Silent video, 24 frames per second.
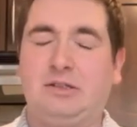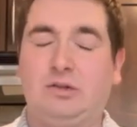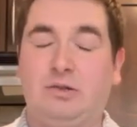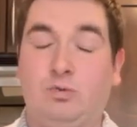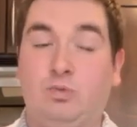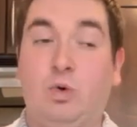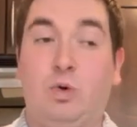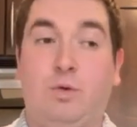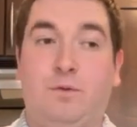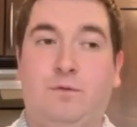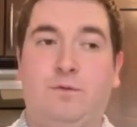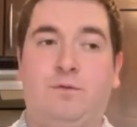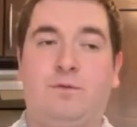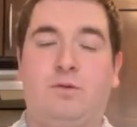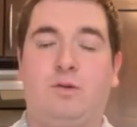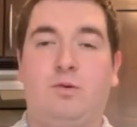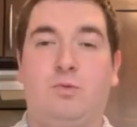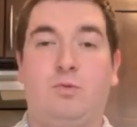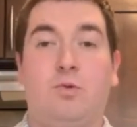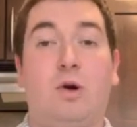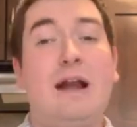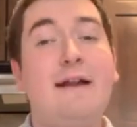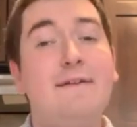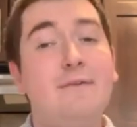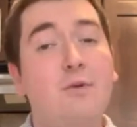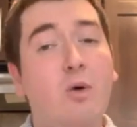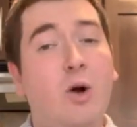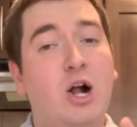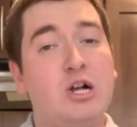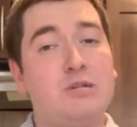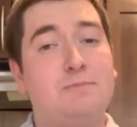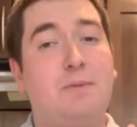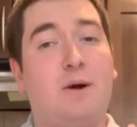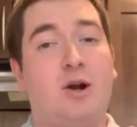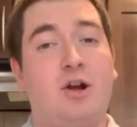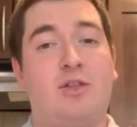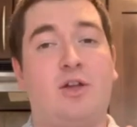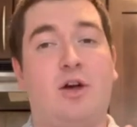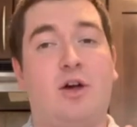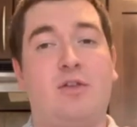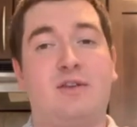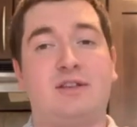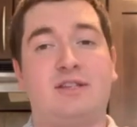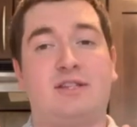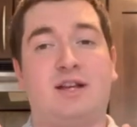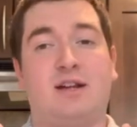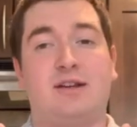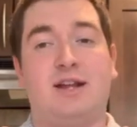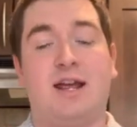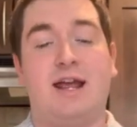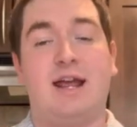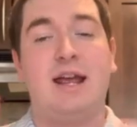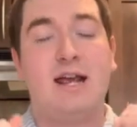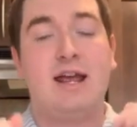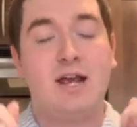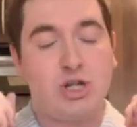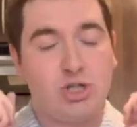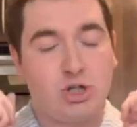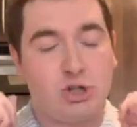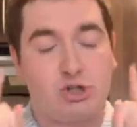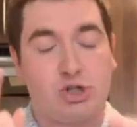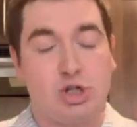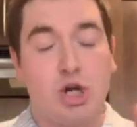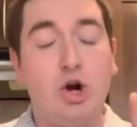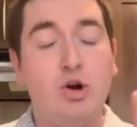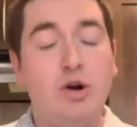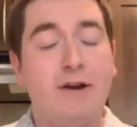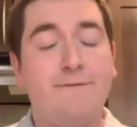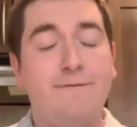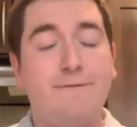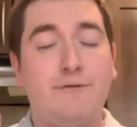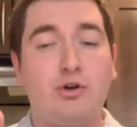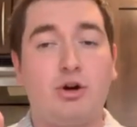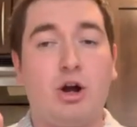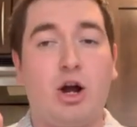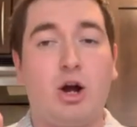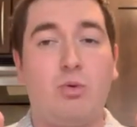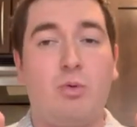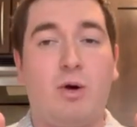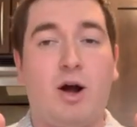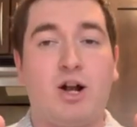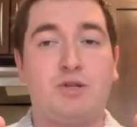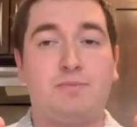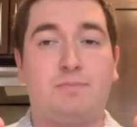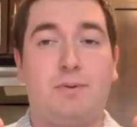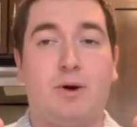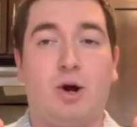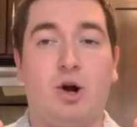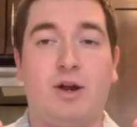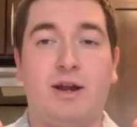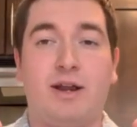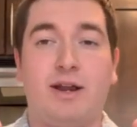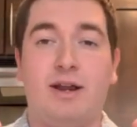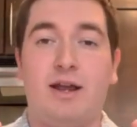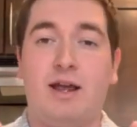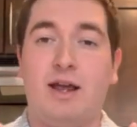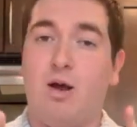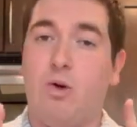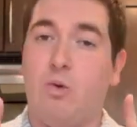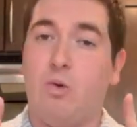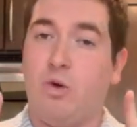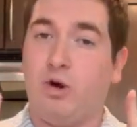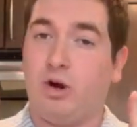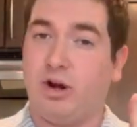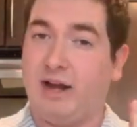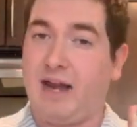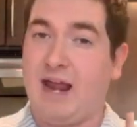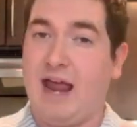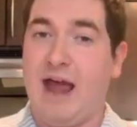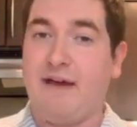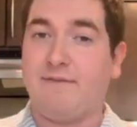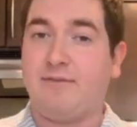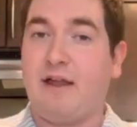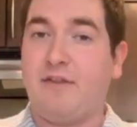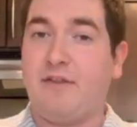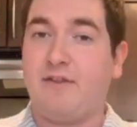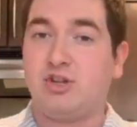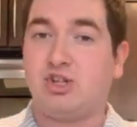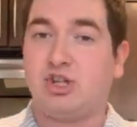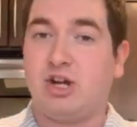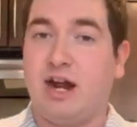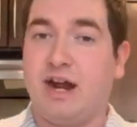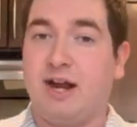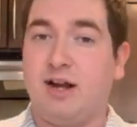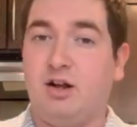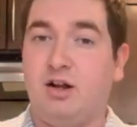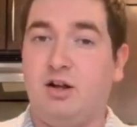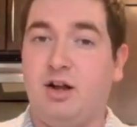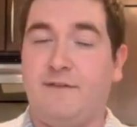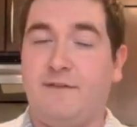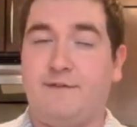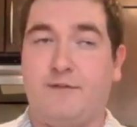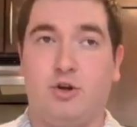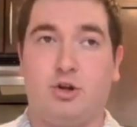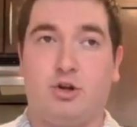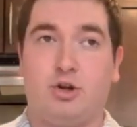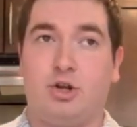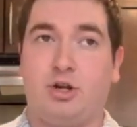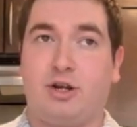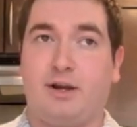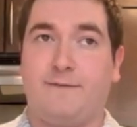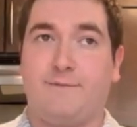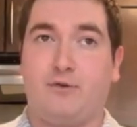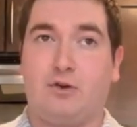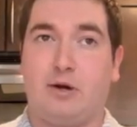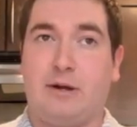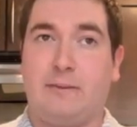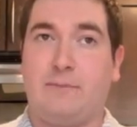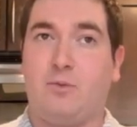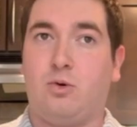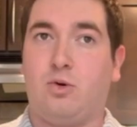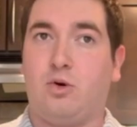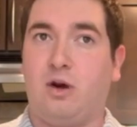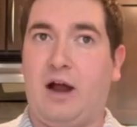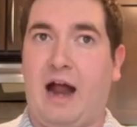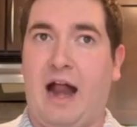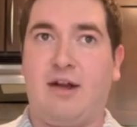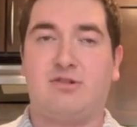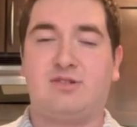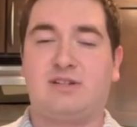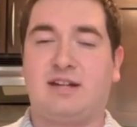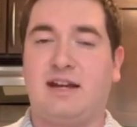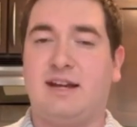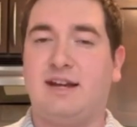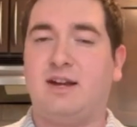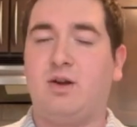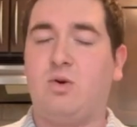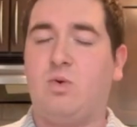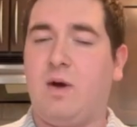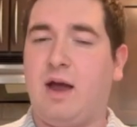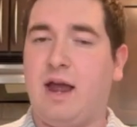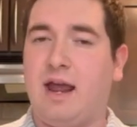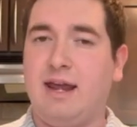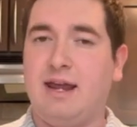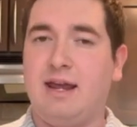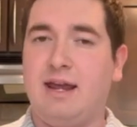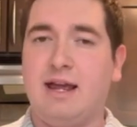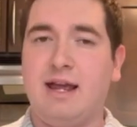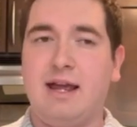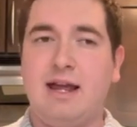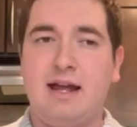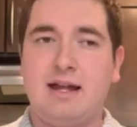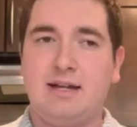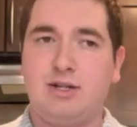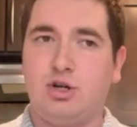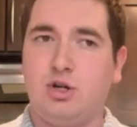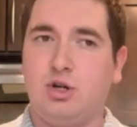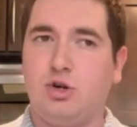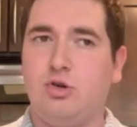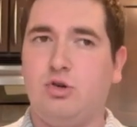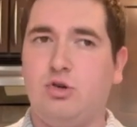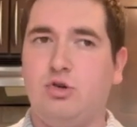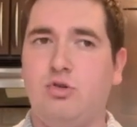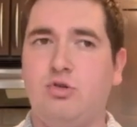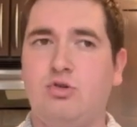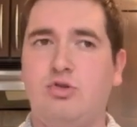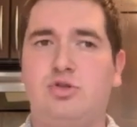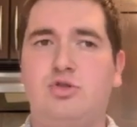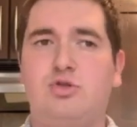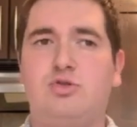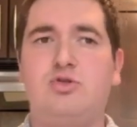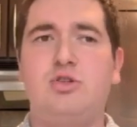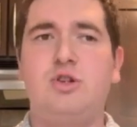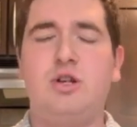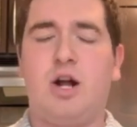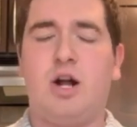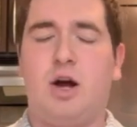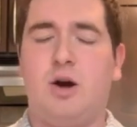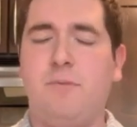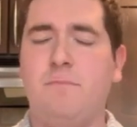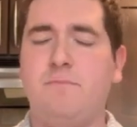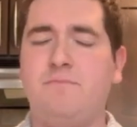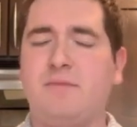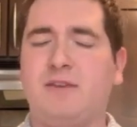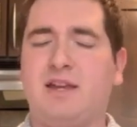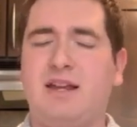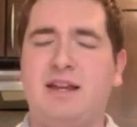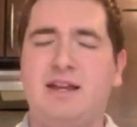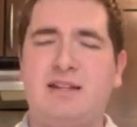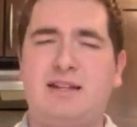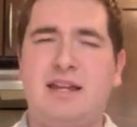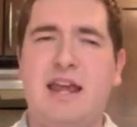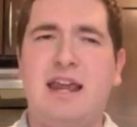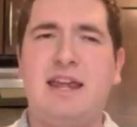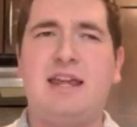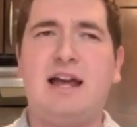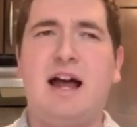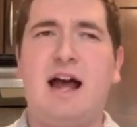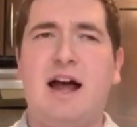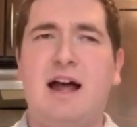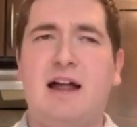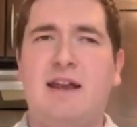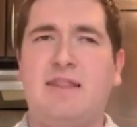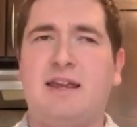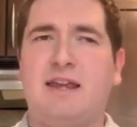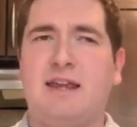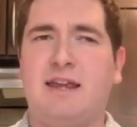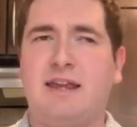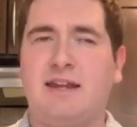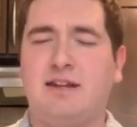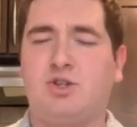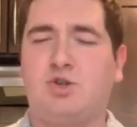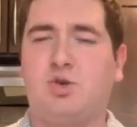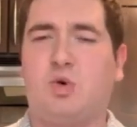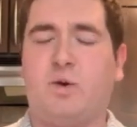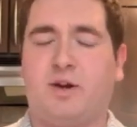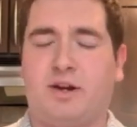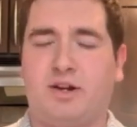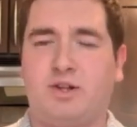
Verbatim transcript: Woof. We're going to have a watch party, though, this Sunday. So tune in for our watch party. We're going to have it on the channel if you're looking for a more entertaining way to, you know, take on the twenty